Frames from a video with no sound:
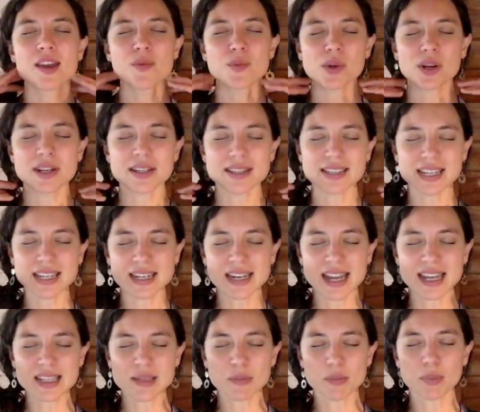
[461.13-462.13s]
we're going to see a
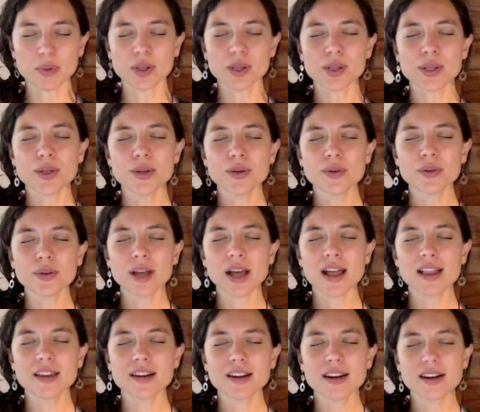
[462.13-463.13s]
nice blue
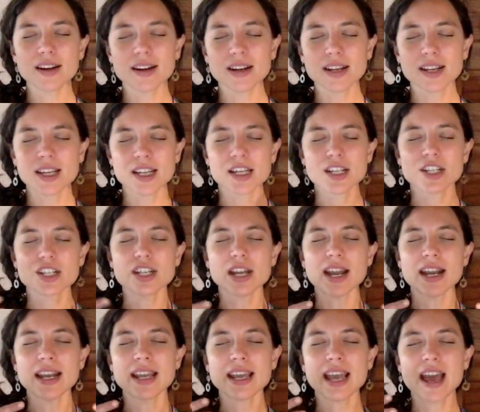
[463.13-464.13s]
color
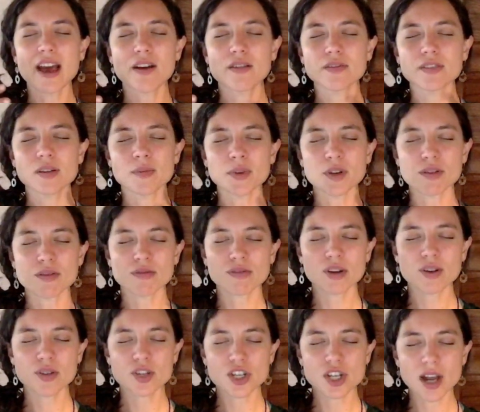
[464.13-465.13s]
shining out from your
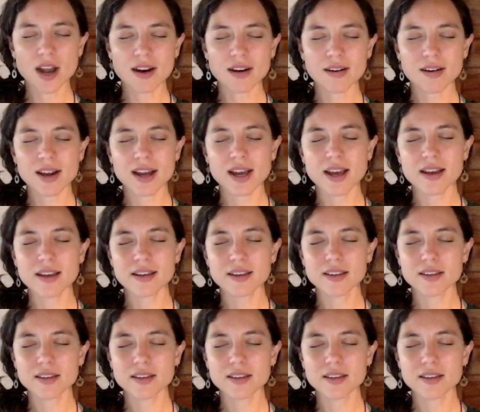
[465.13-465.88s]
throat chakra,